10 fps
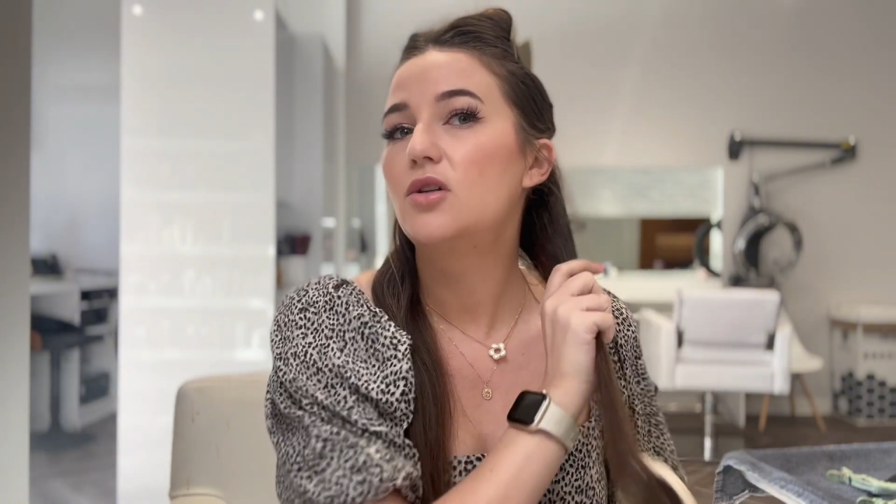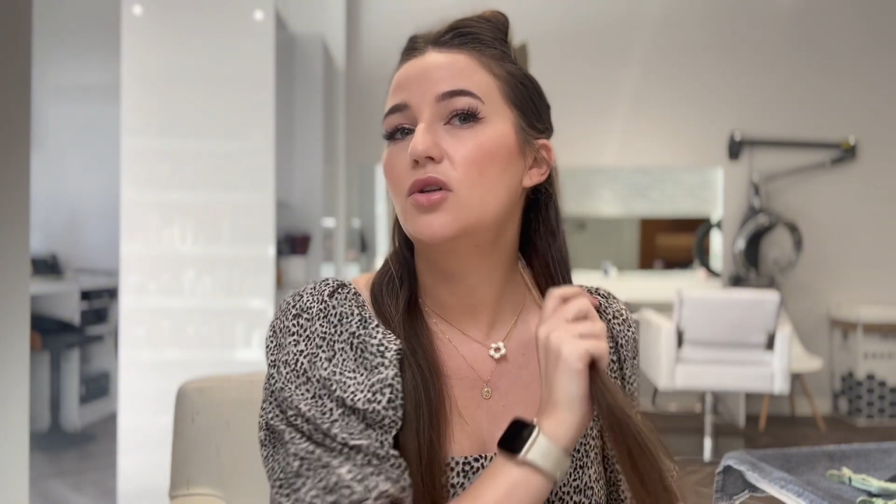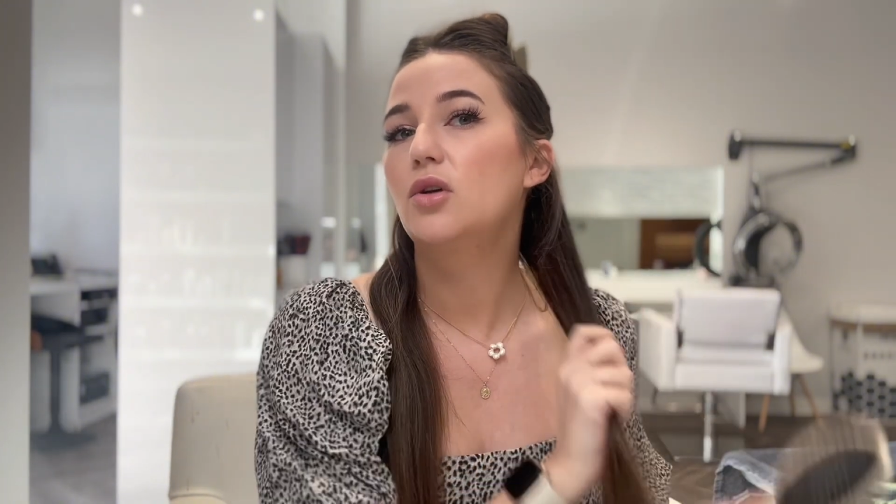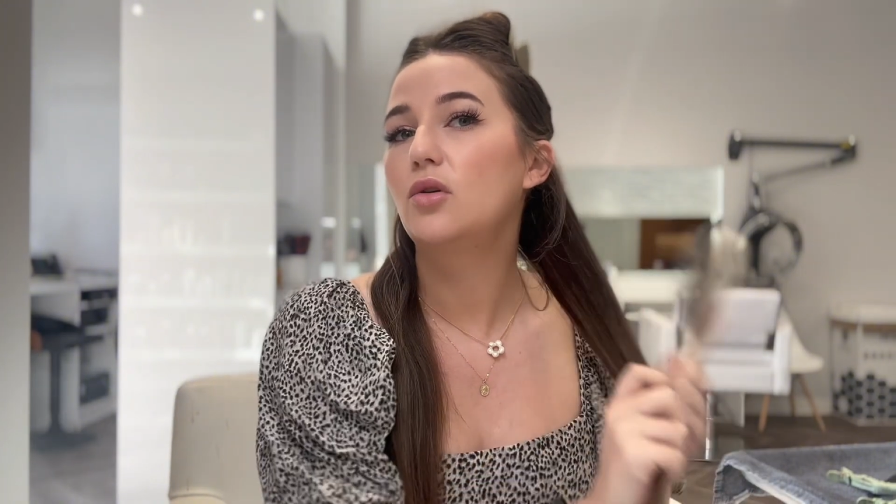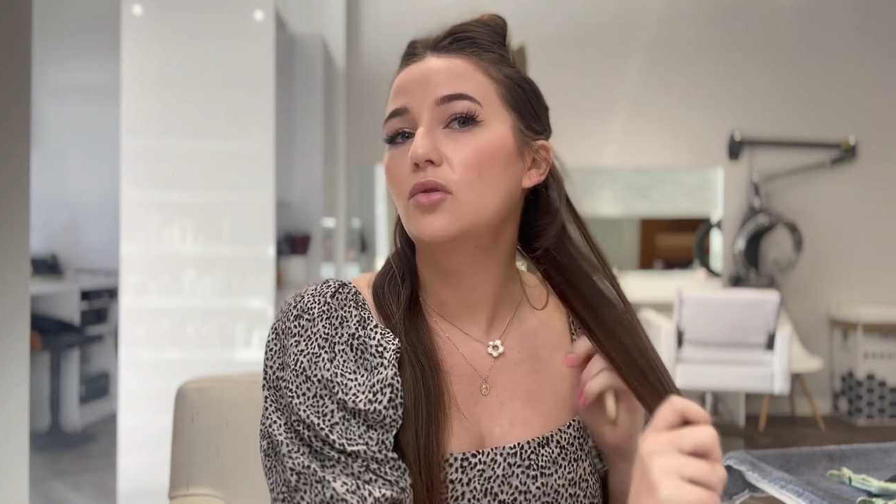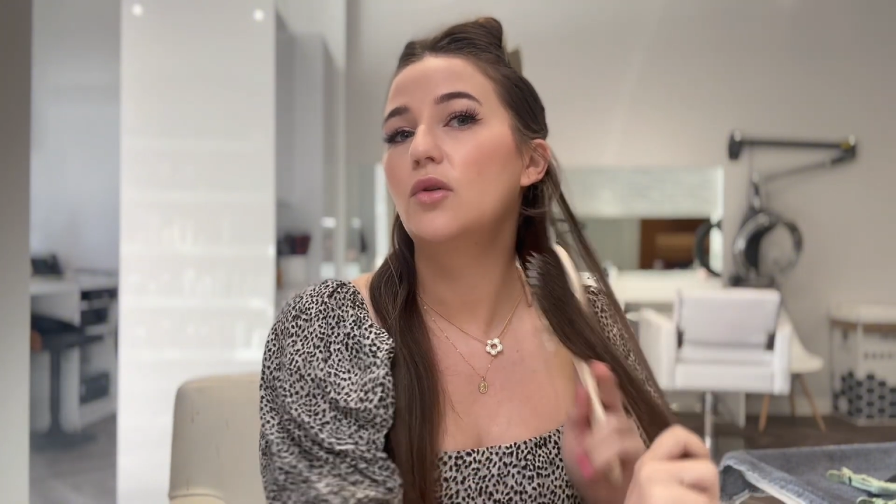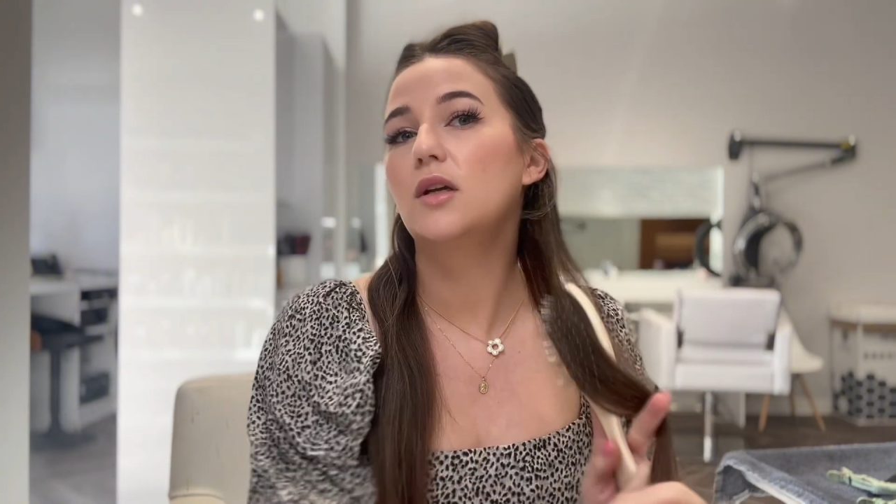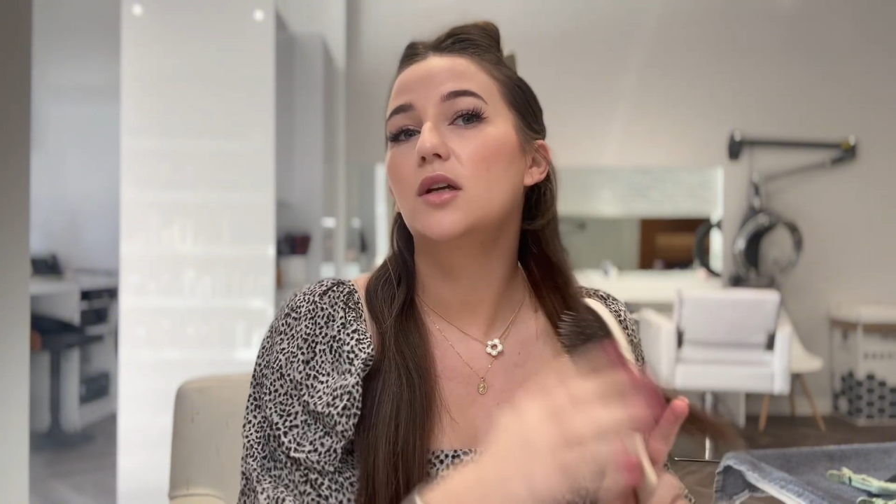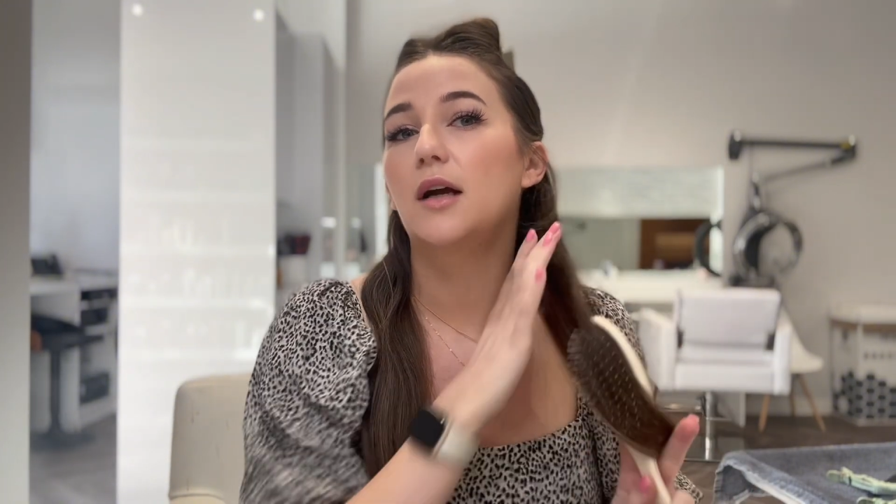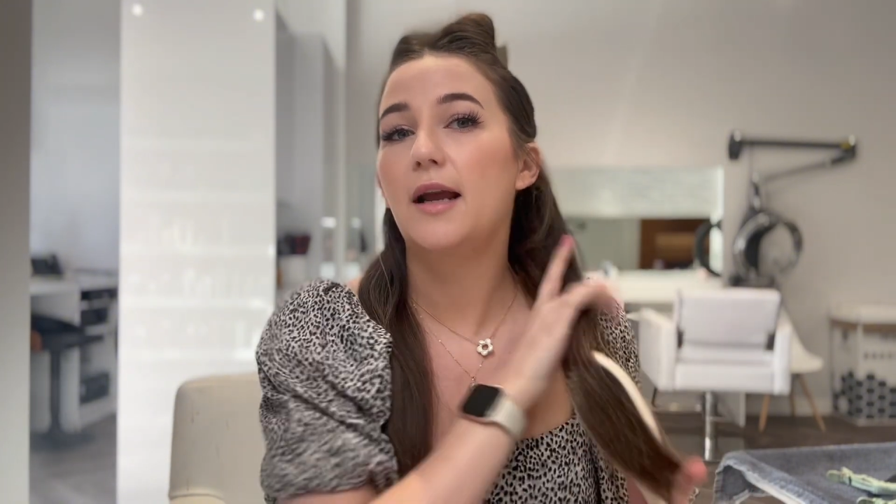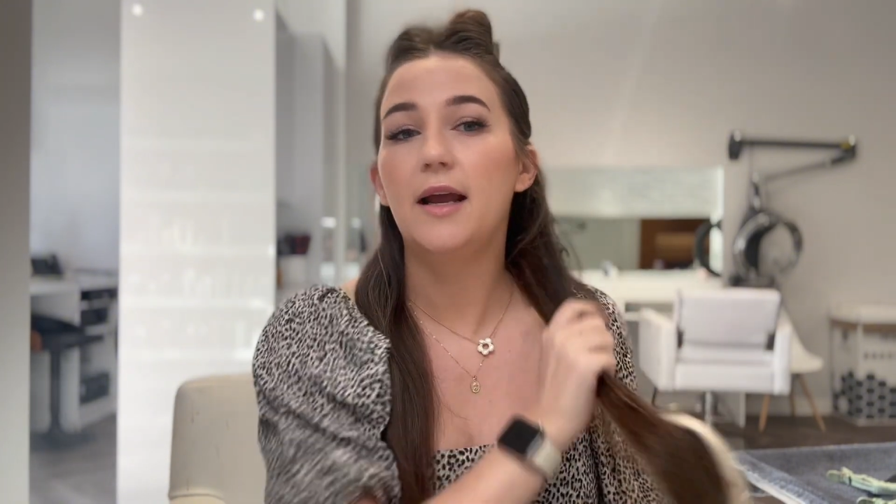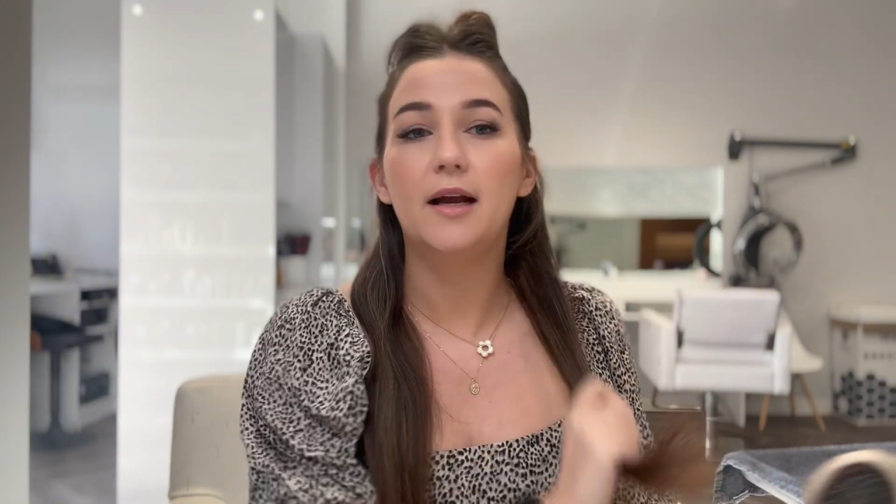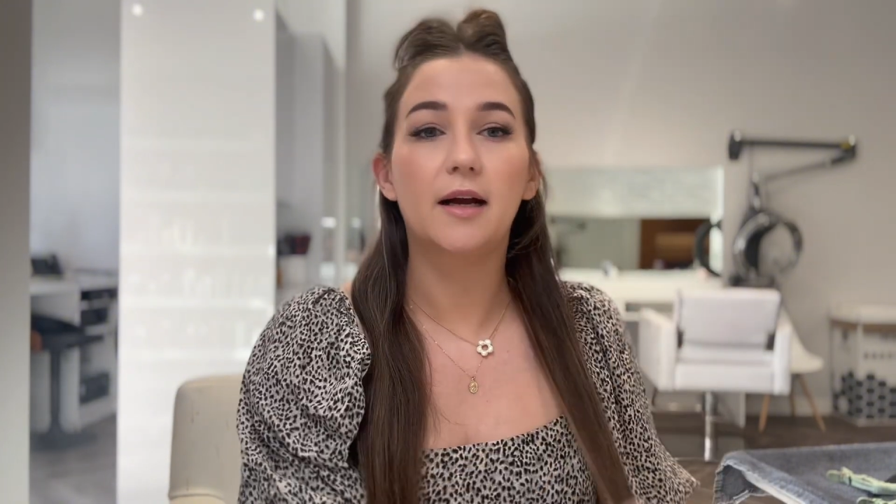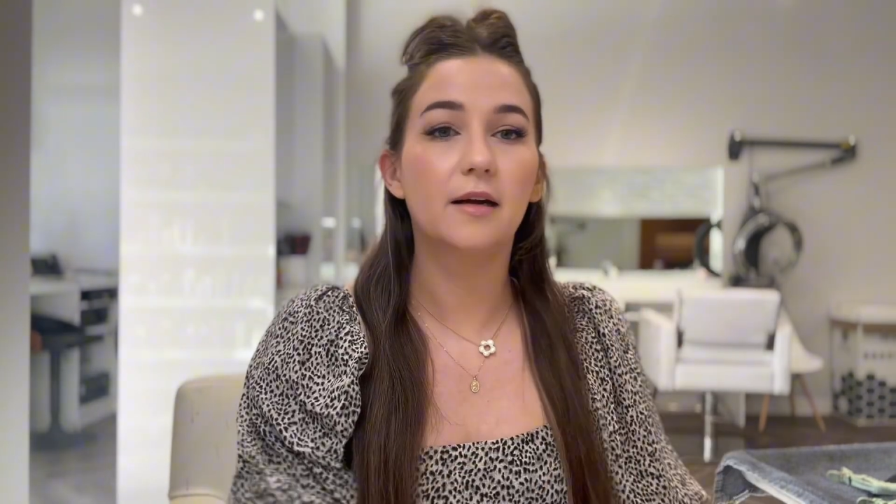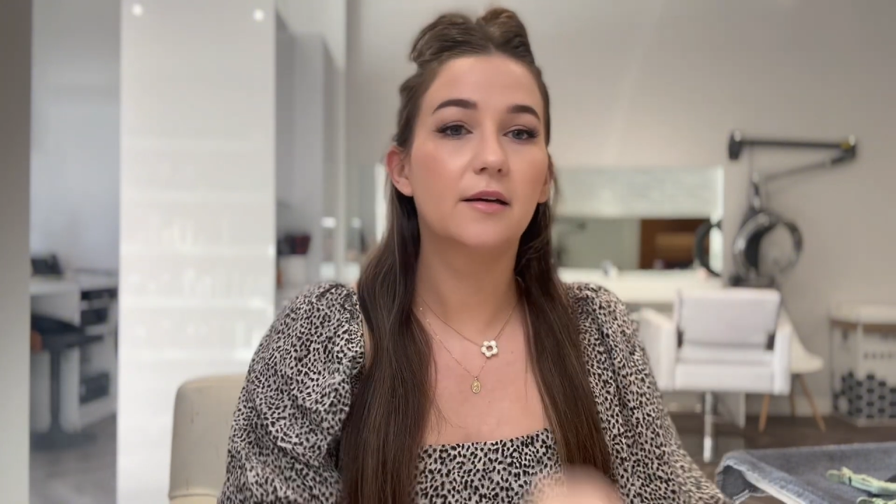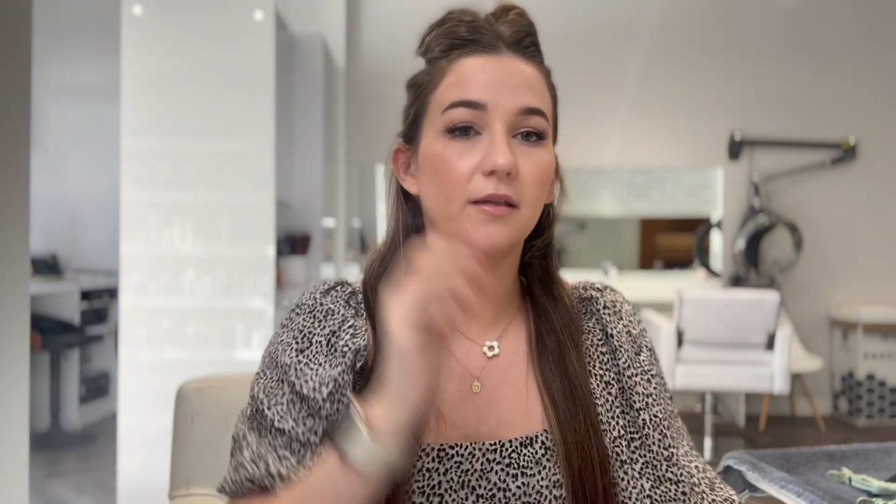to your hair.